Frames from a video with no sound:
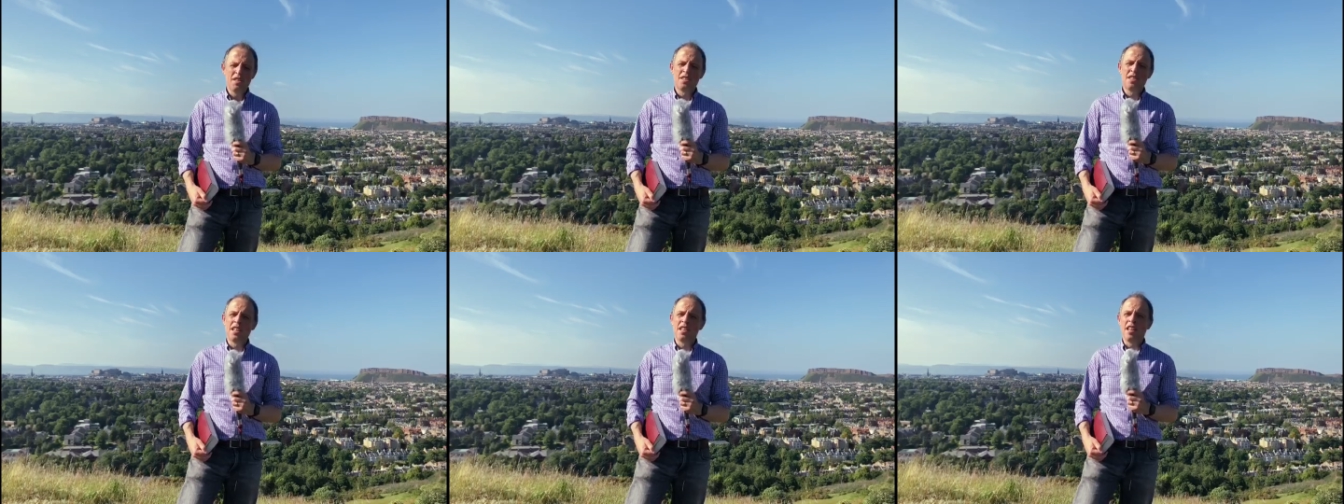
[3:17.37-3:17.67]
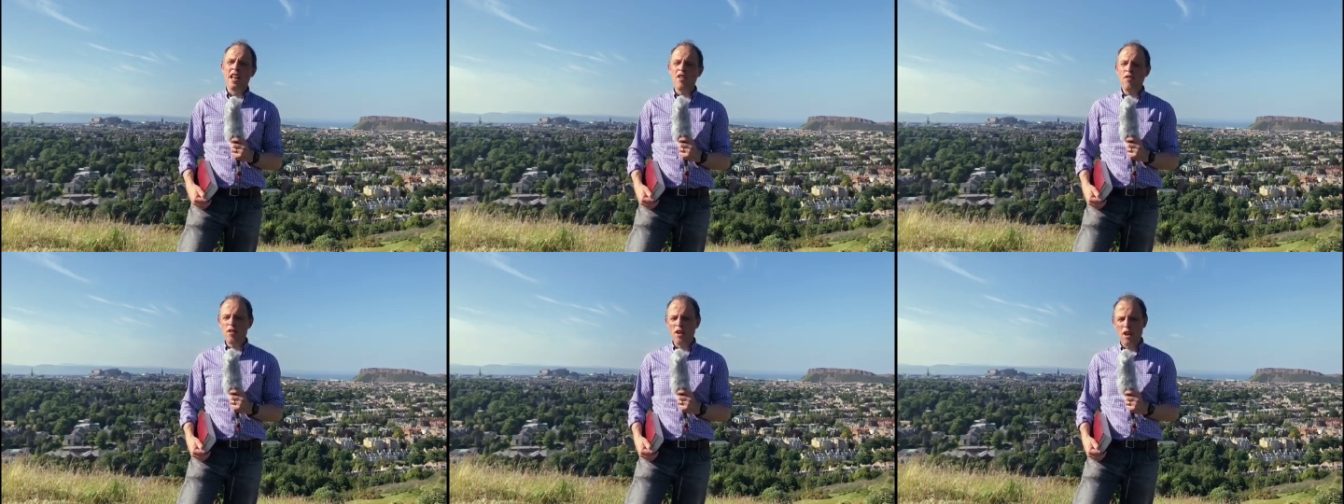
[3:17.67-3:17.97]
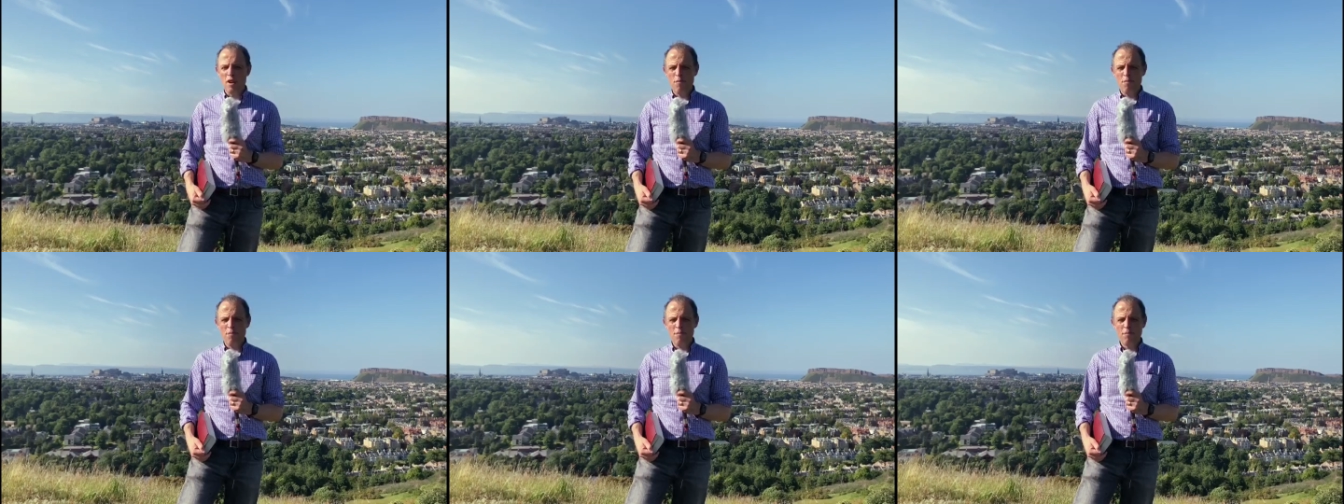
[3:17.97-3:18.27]
to love
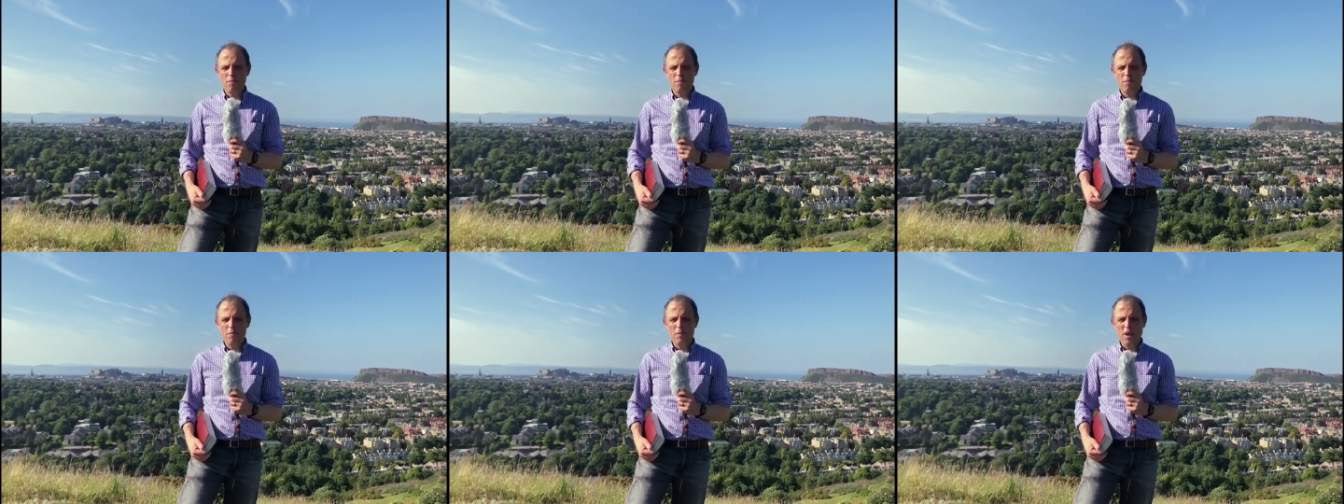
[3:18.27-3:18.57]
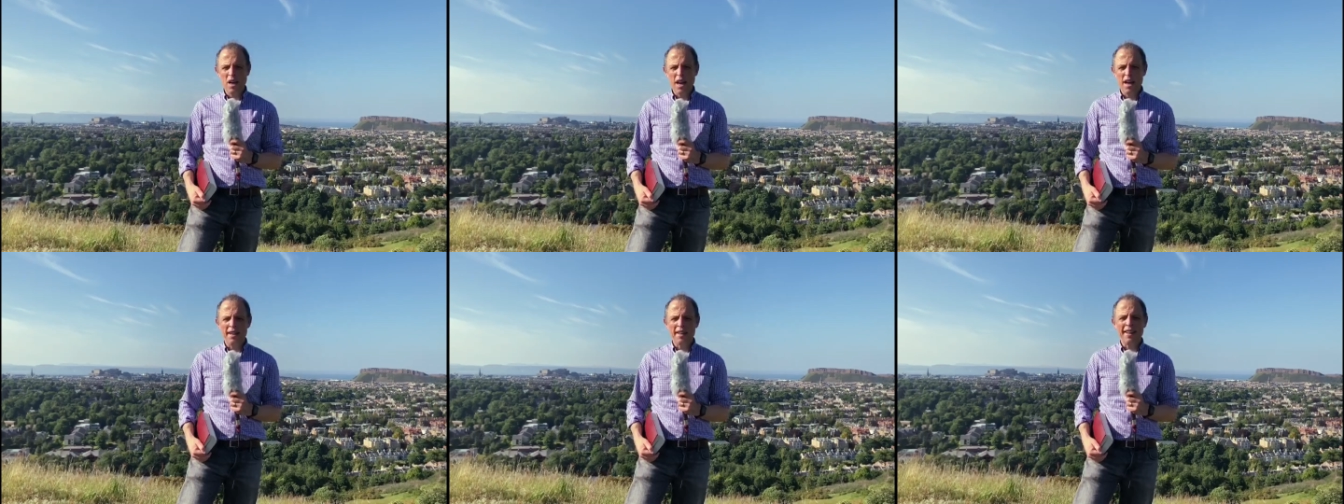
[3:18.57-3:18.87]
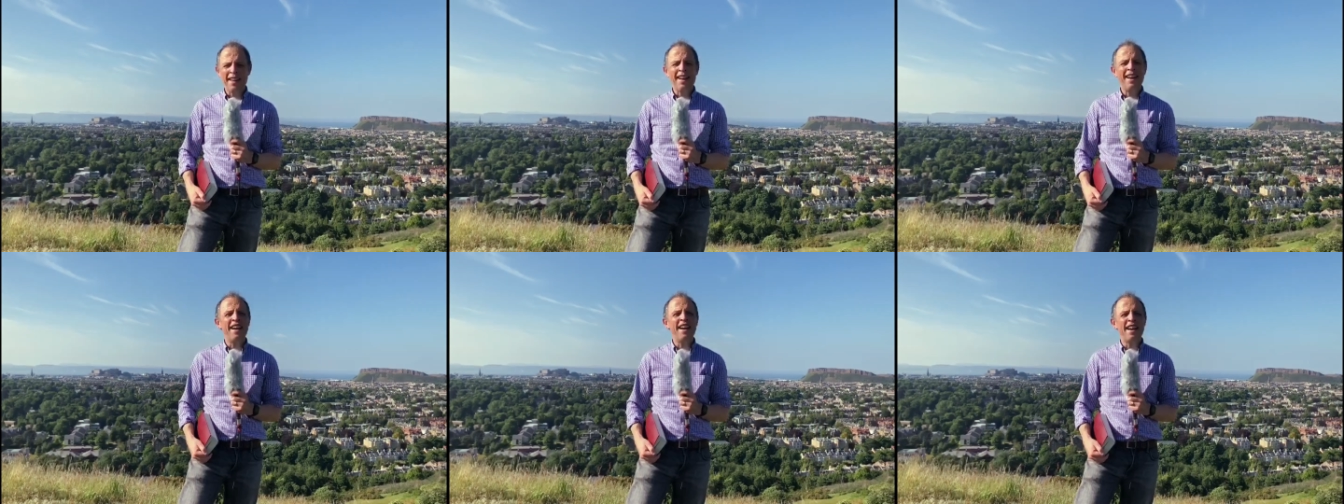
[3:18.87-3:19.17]
him and
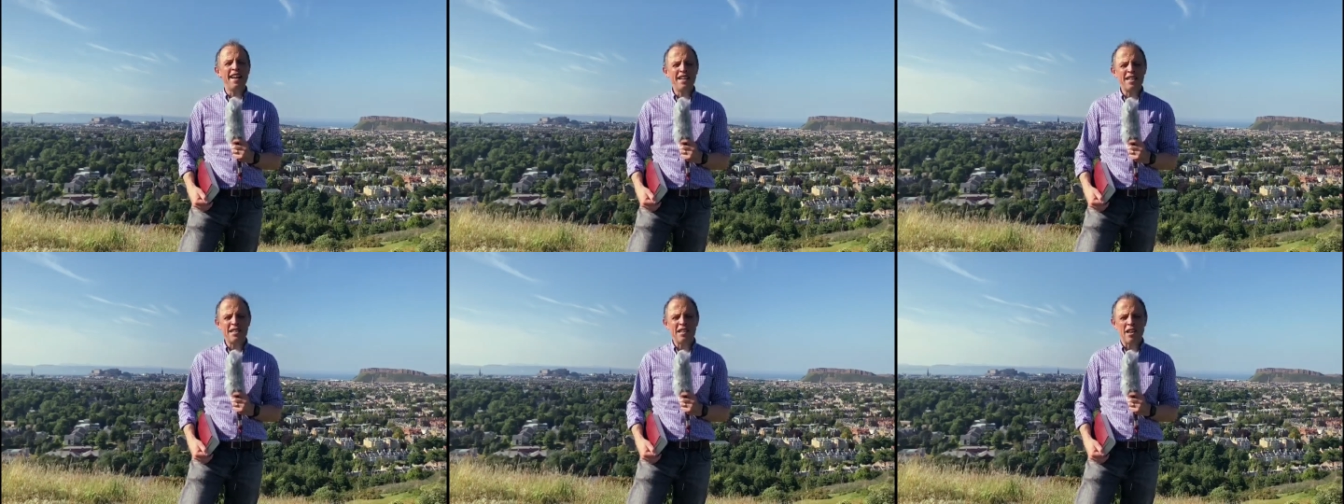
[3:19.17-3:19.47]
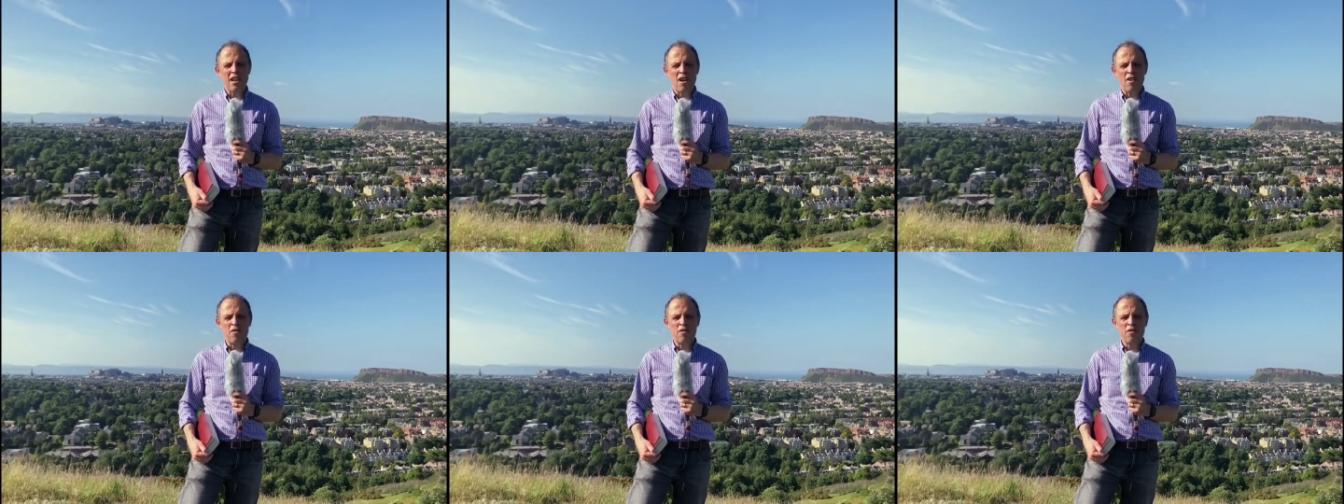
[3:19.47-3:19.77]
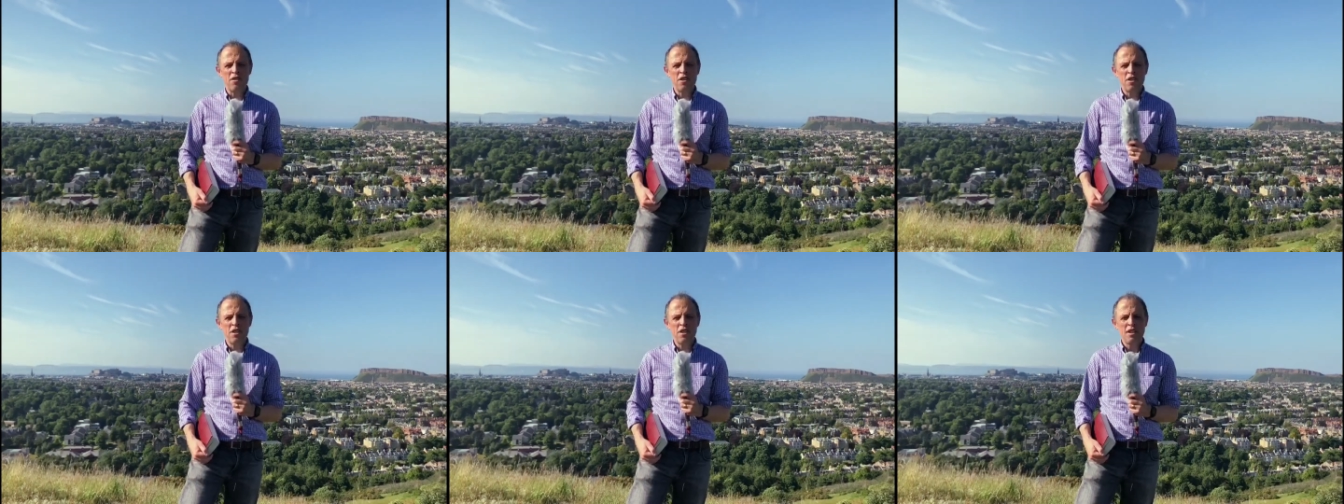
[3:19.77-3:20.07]
let his
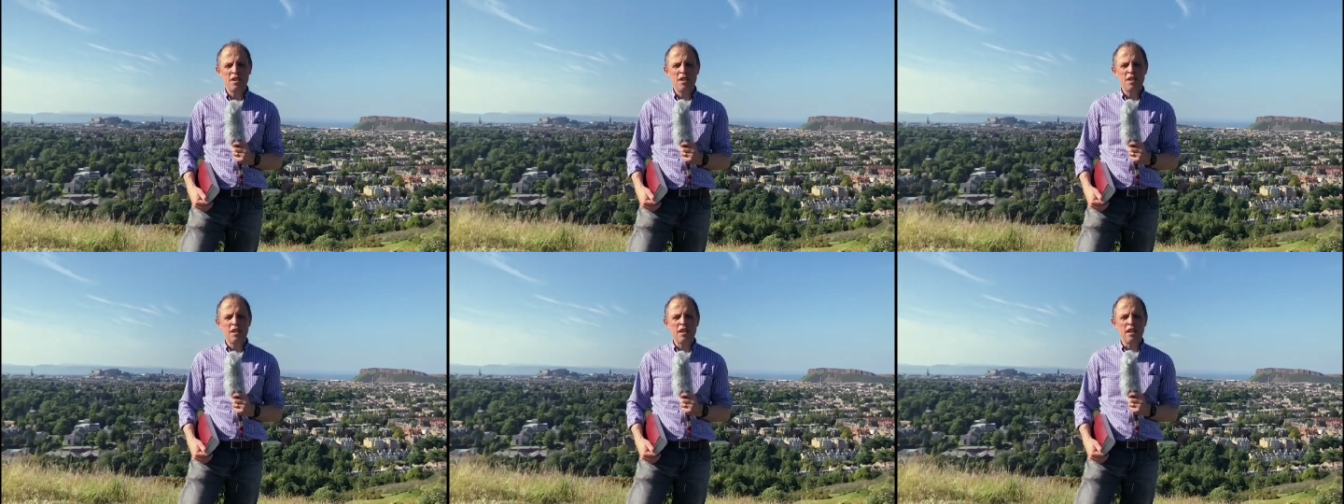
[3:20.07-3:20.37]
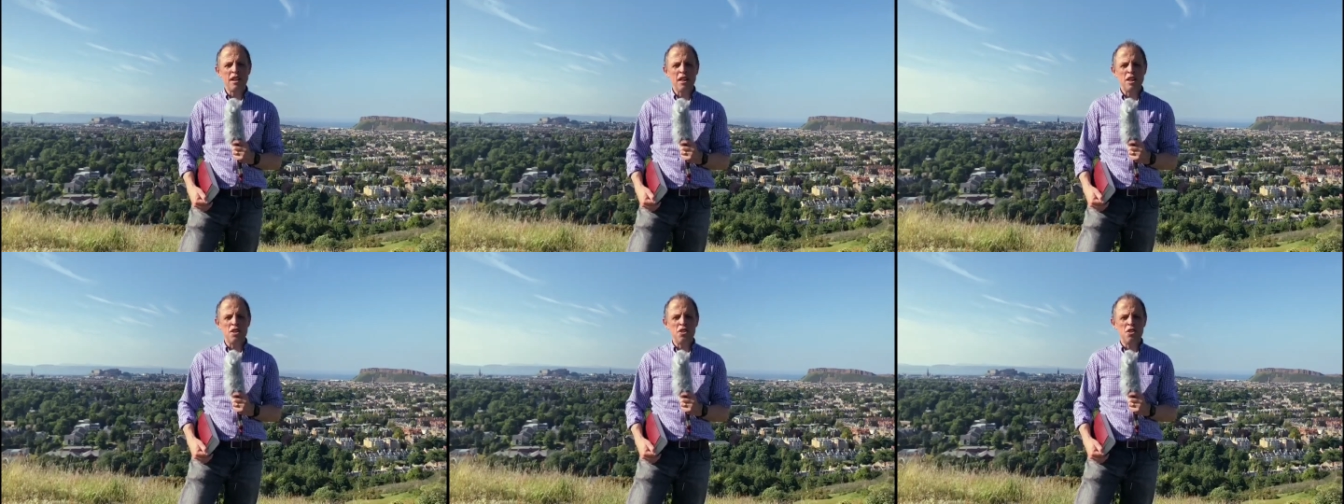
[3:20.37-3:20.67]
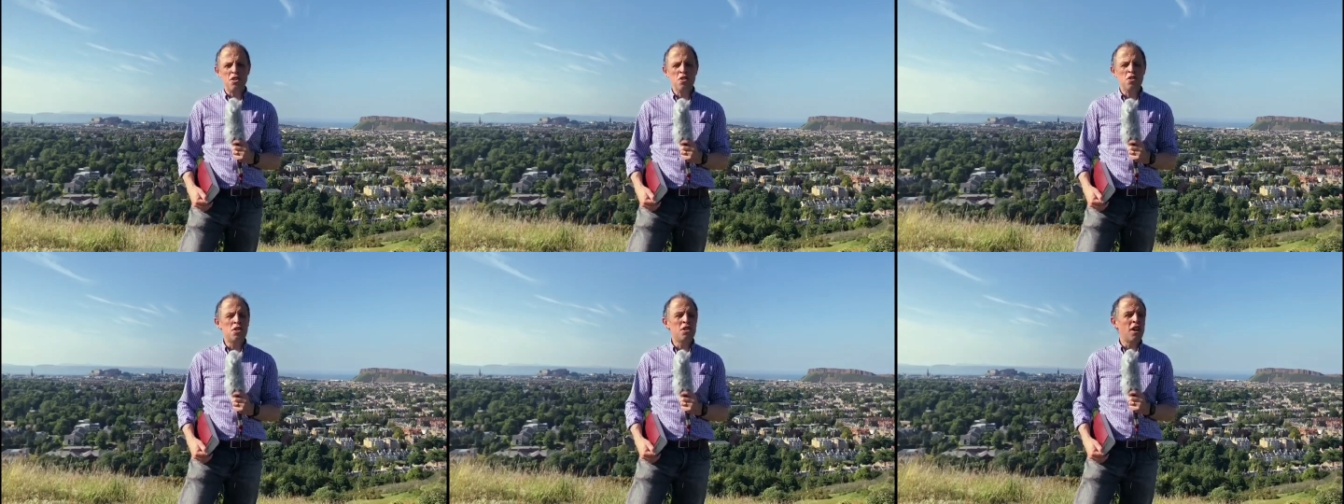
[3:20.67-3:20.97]
love lead
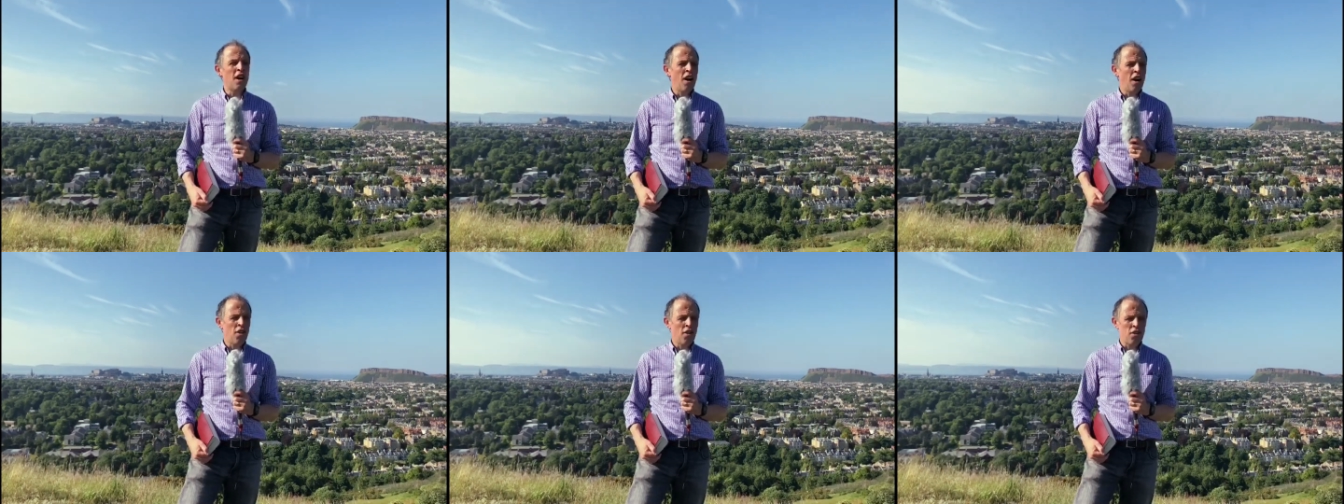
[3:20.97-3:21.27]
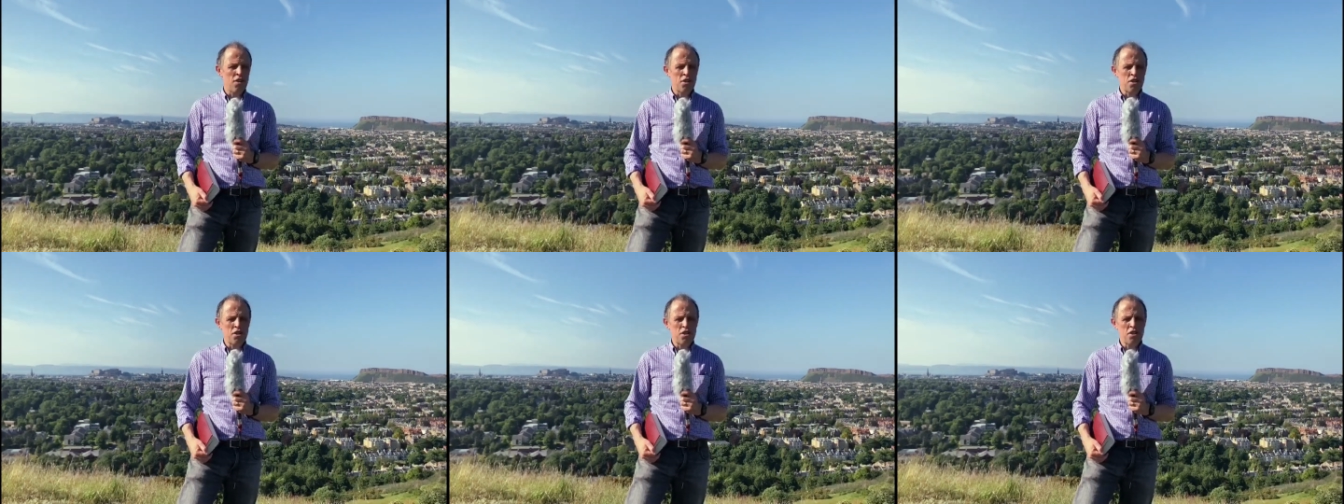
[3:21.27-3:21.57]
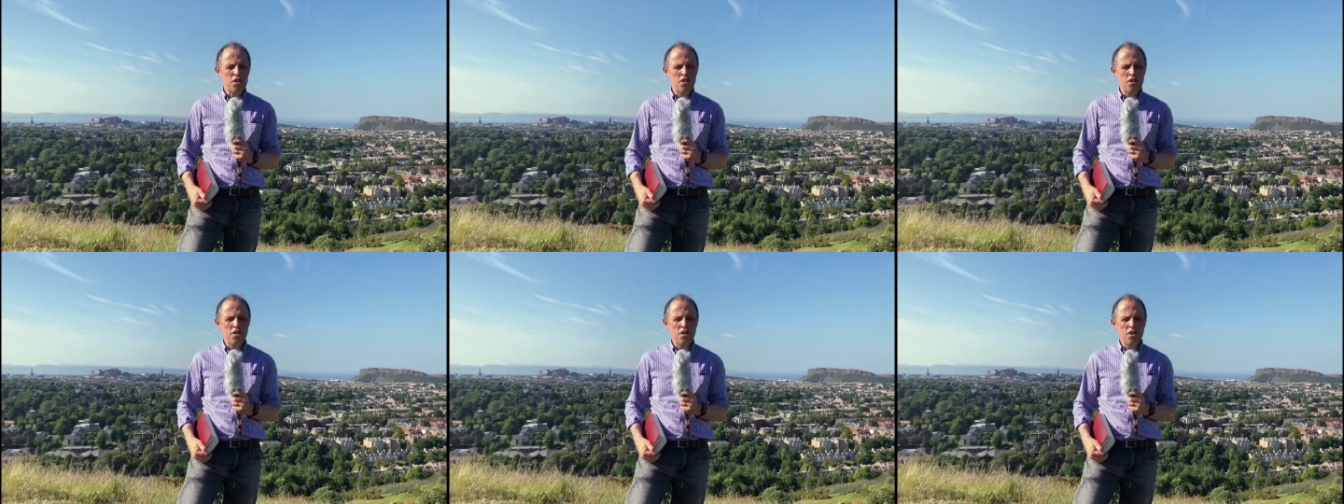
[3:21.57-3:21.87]
you to others